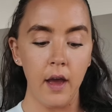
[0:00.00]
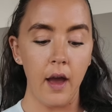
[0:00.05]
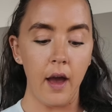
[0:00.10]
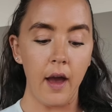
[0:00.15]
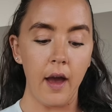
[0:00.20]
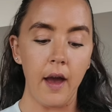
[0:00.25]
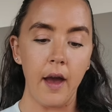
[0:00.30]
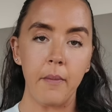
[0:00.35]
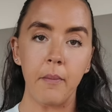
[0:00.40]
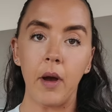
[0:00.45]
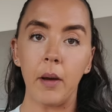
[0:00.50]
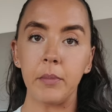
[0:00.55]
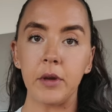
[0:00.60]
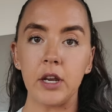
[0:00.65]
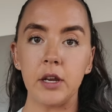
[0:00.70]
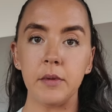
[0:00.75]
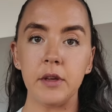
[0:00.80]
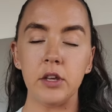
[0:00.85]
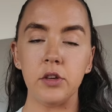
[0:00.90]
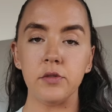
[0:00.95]
I'm going
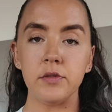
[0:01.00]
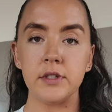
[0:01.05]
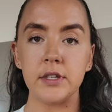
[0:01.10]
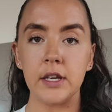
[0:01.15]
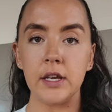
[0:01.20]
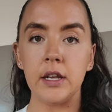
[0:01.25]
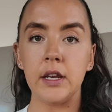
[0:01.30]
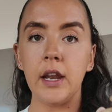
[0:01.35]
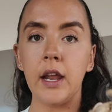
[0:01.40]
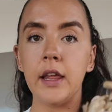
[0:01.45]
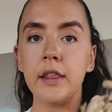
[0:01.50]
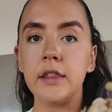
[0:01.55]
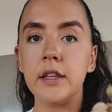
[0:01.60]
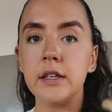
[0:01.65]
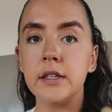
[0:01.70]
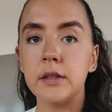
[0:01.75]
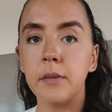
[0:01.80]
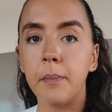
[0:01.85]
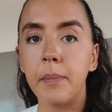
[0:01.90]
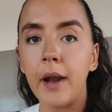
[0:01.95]
to be using
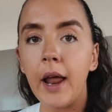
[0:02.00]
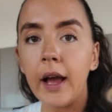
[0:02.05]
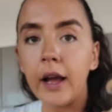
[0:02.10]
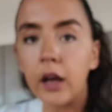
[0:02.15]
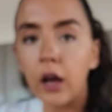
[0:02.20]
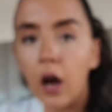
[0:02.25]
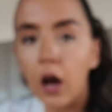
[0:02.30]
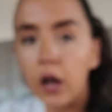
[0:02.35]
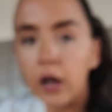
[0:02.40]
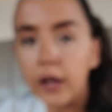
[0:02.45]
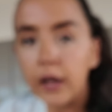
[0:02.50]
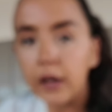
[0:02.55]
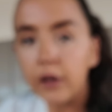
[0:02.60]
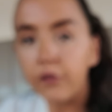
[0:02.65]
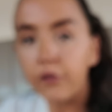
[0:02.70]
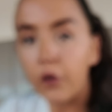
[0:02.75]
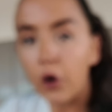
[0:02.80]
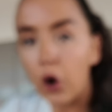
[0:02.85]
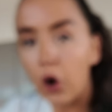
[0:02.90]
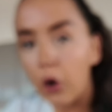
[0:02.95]
this black garlic
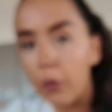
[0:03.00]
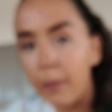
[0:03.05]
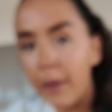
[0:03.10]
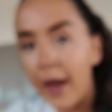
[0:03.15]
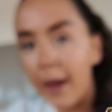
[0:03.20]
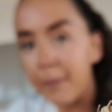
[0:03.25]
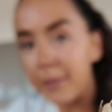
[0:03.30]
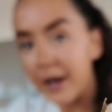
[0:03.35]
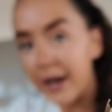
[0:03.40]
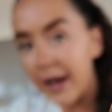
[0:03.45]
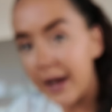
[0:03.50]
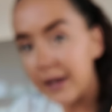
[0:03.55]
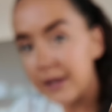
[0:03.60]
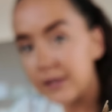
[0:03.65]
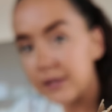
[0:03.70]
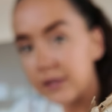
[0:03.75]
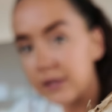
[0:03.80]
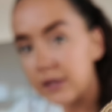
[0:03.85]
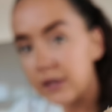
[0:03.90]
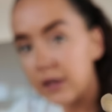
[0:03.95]
from
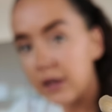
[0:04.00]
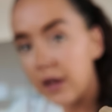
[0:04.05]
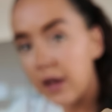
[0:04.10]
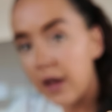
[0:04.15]
M&S.